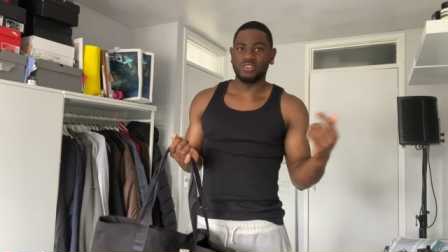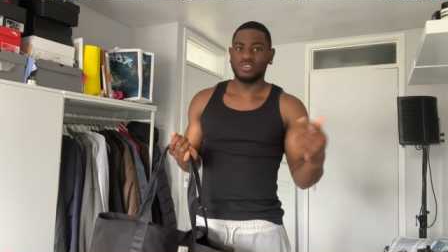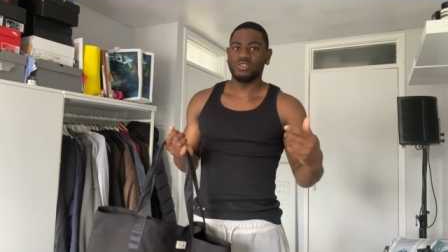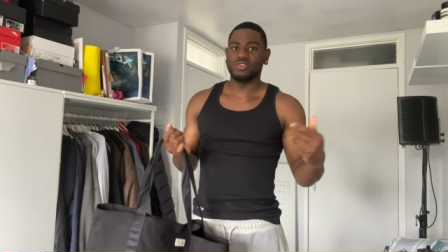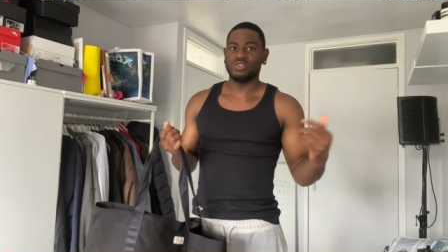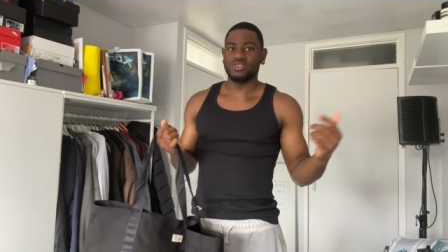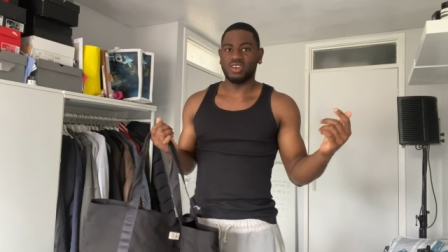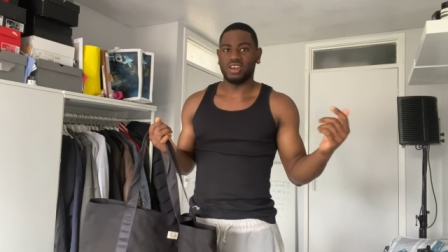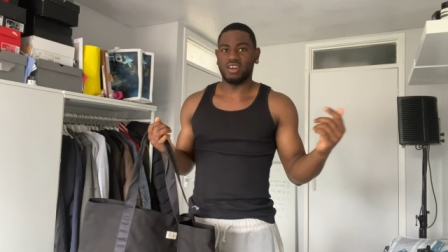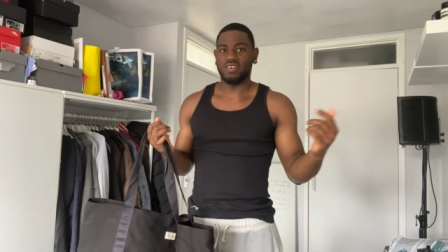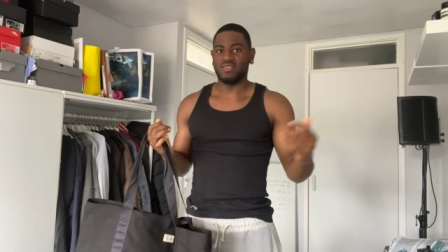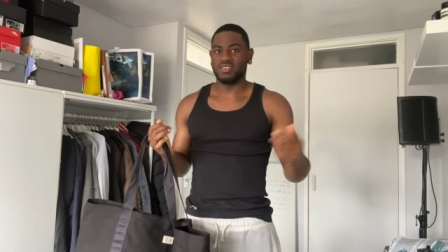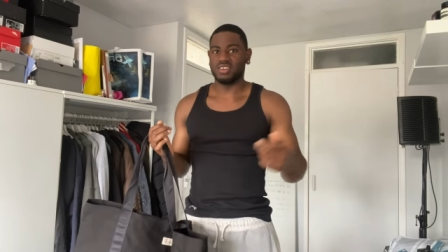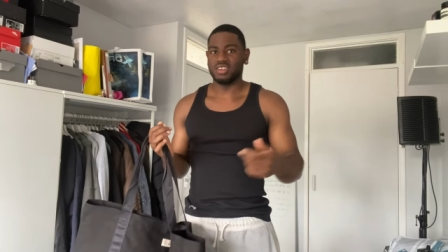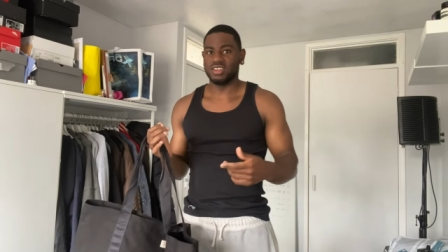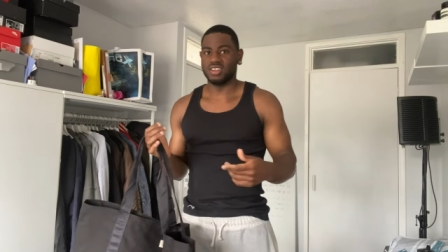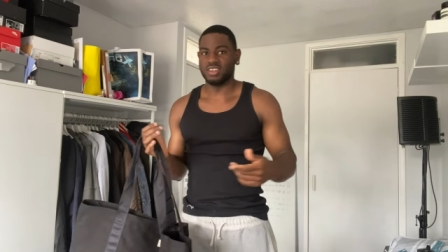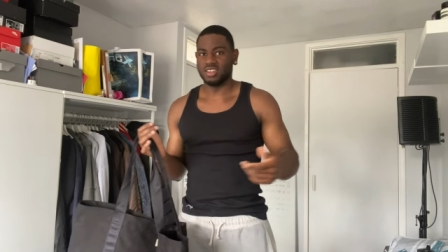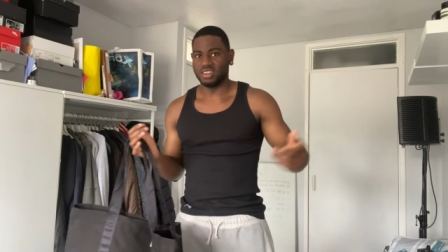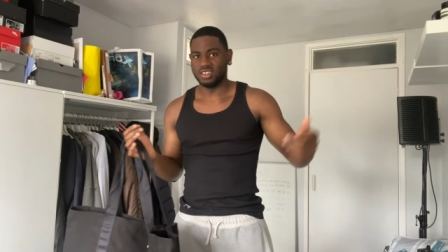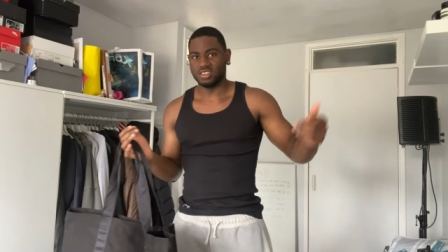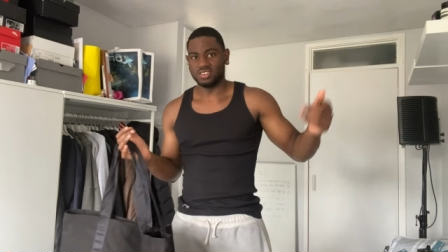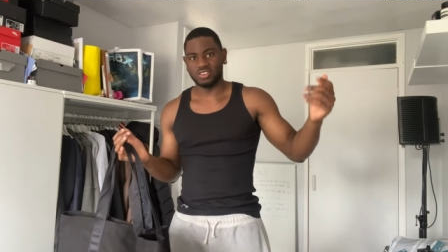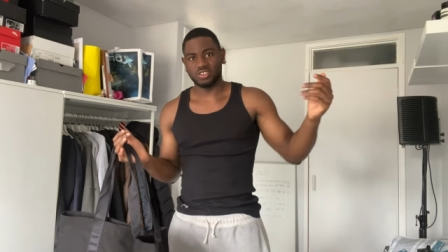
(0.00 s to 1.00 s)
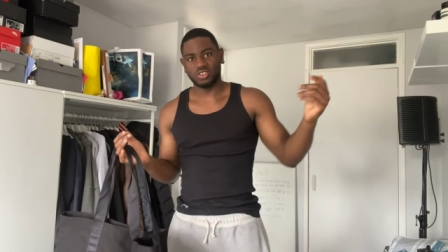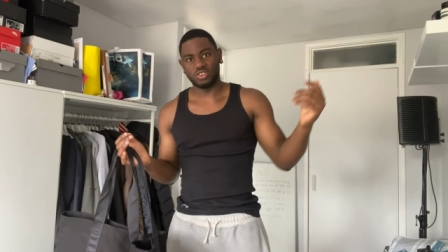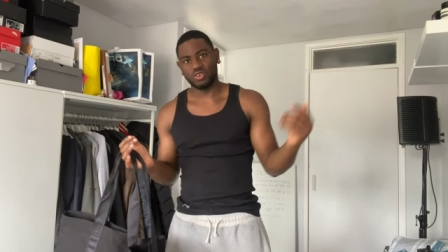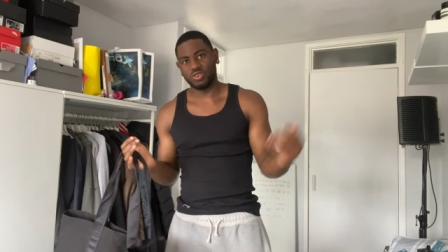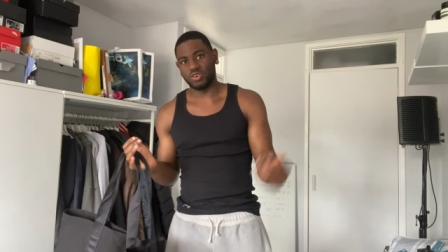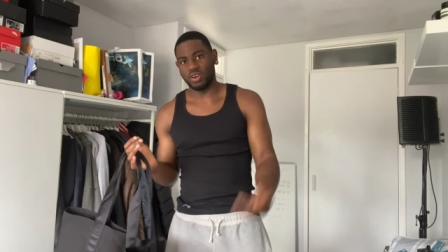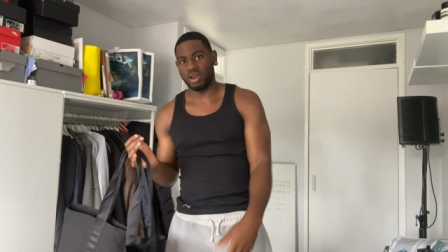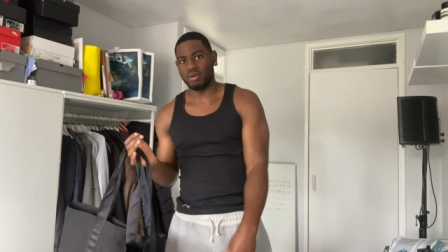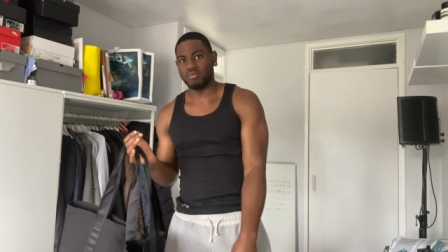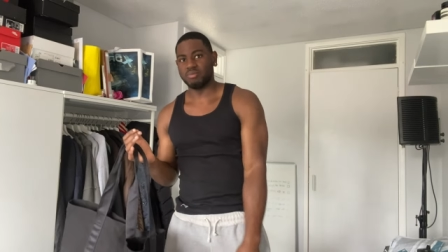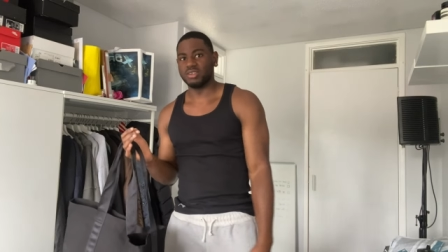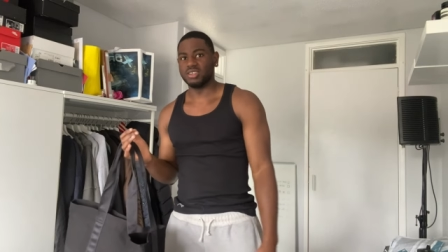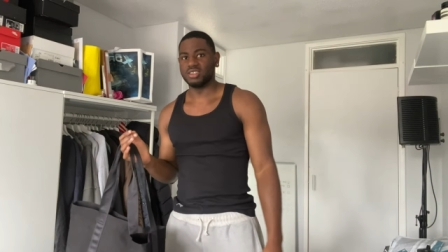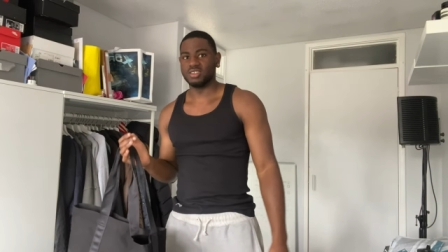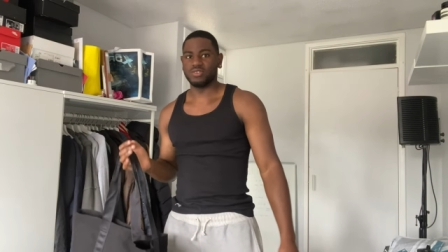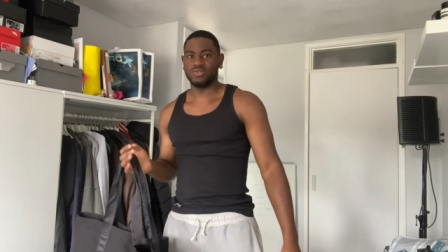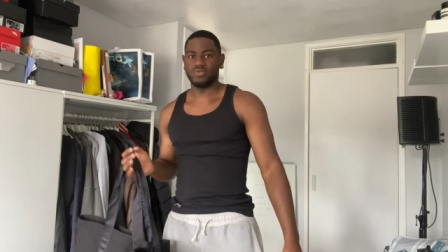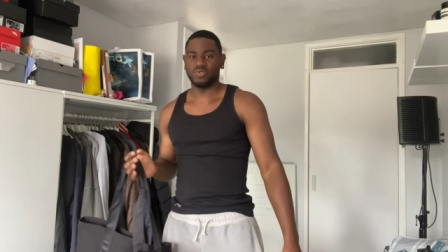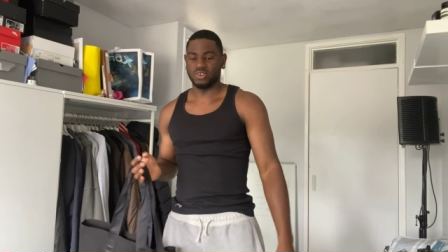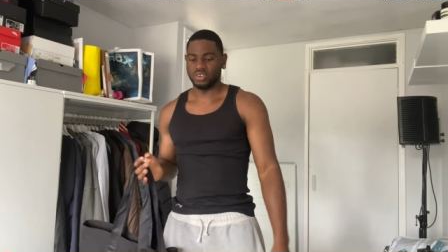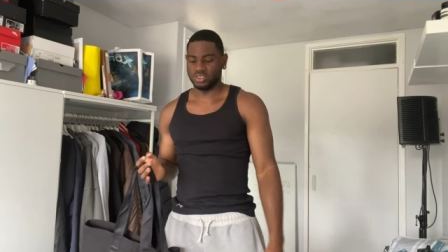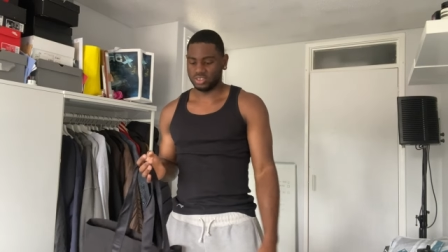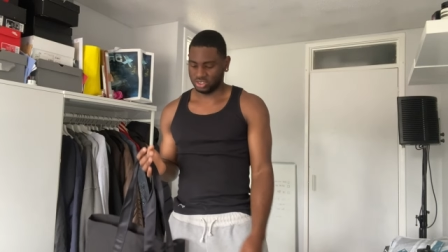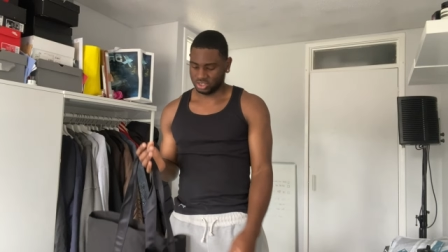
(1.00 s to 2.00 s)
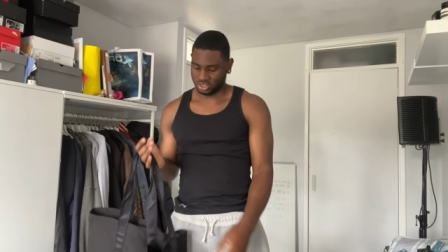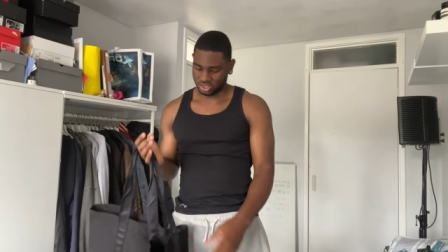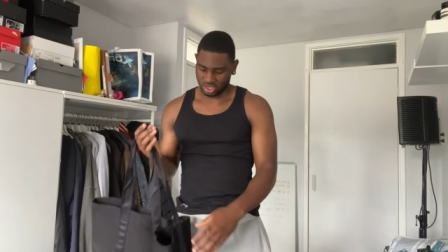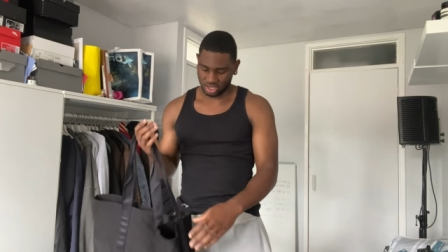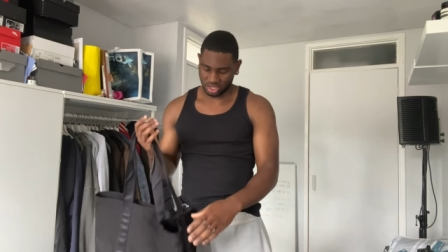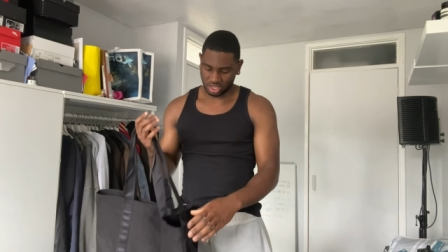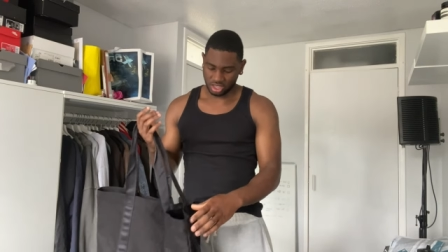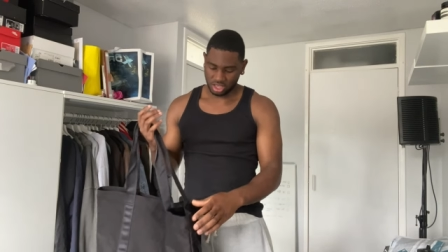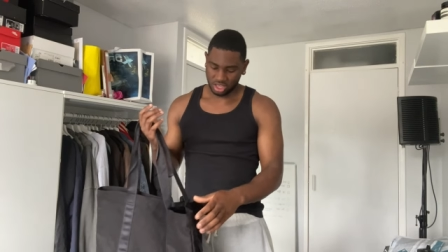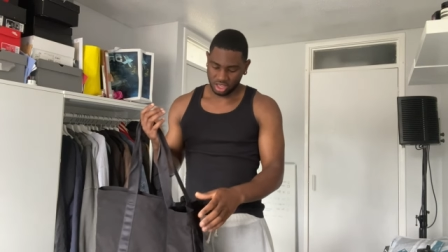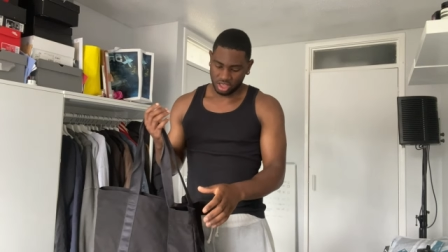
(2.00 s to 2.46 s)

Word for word: traveling and cramming this for the shit